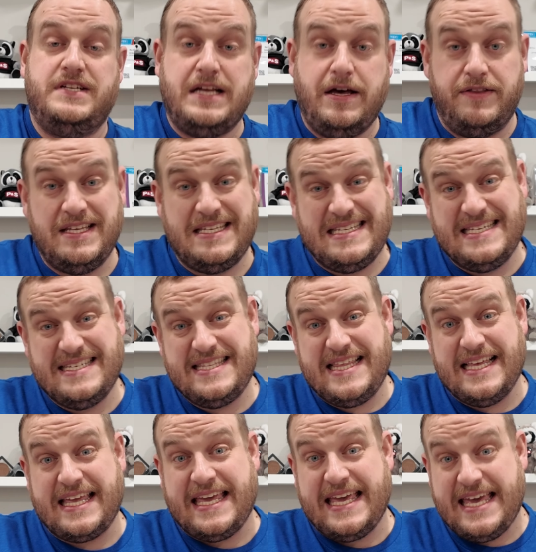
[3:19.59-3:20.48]
Now this is
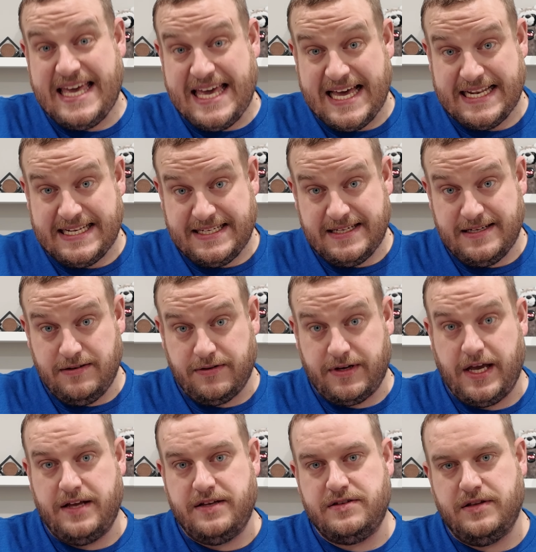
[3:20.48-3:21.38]
the kit,
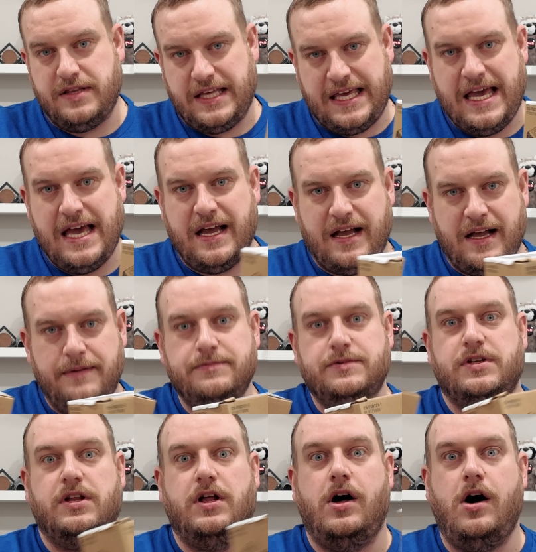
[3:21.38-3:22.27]
okay? So the kit
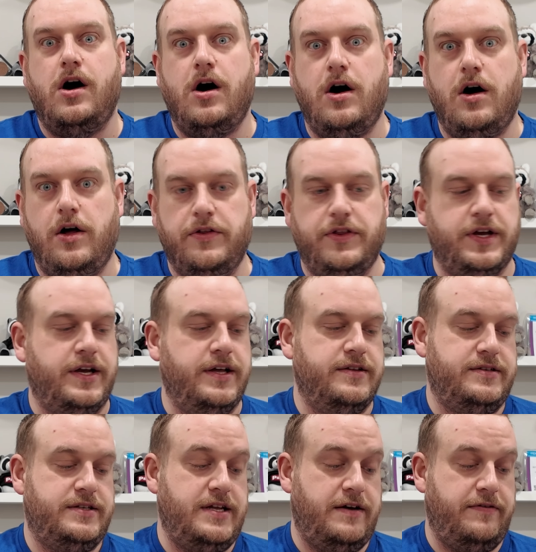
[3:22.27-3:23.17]
comes with all the
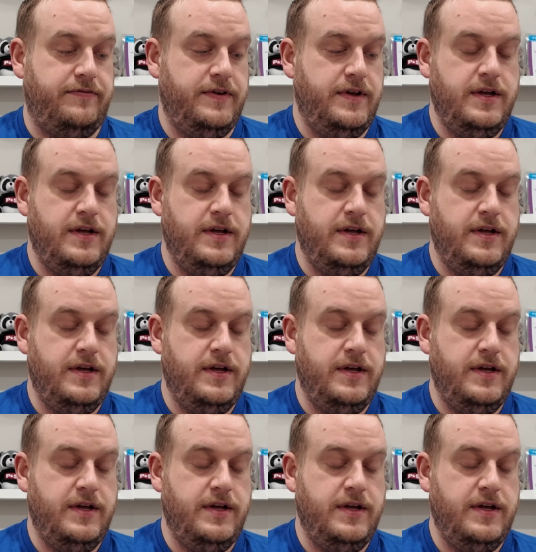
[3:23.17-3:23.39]
good stuff.